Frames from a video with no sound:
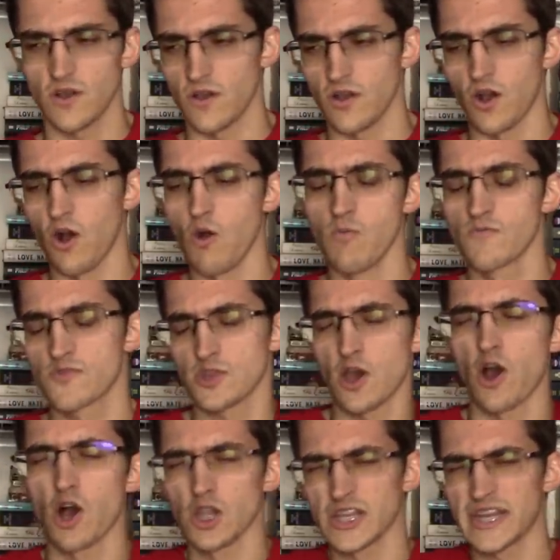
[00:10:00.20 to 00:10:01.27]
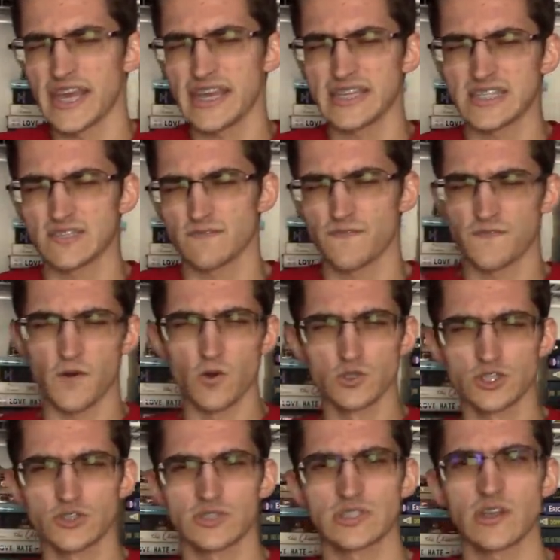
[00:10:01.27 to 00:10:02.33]
home for the holidays
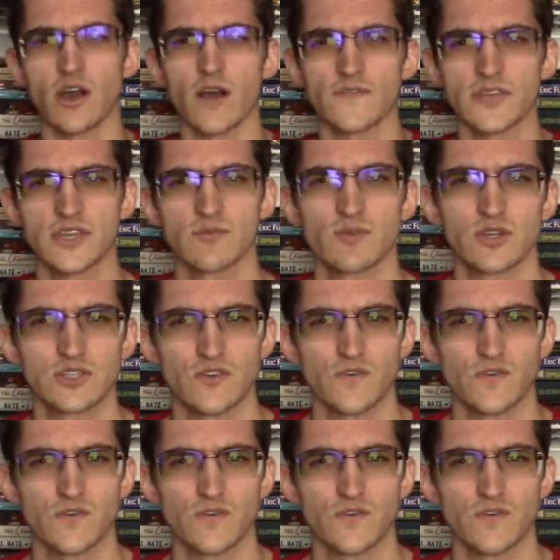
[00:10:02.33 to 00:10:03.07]
Folgers coffee commercial